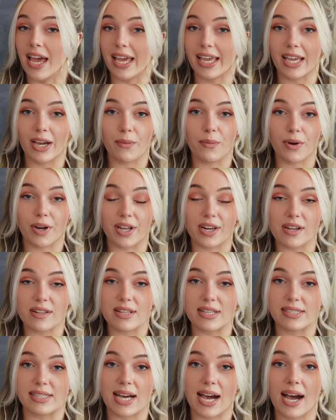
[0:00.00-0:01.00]
and get working on
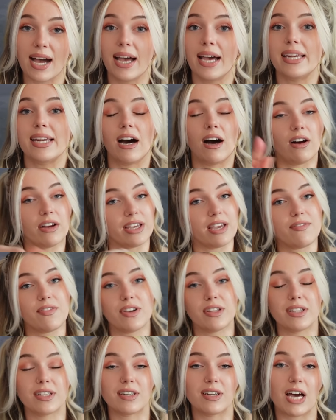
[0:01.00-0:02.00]
this hat, and I'll give
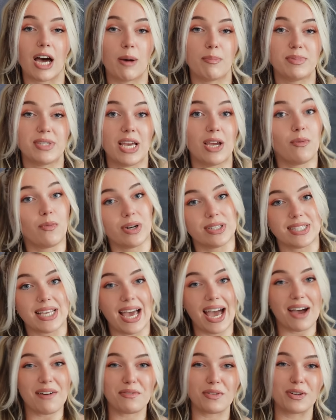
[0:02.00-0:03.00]
you a little update once I
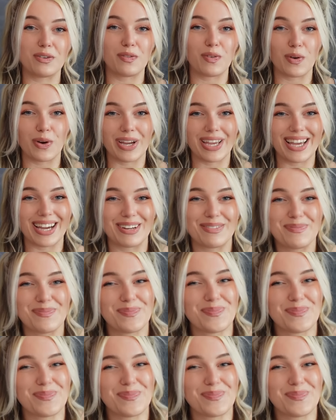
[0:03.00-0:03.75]
have one for you.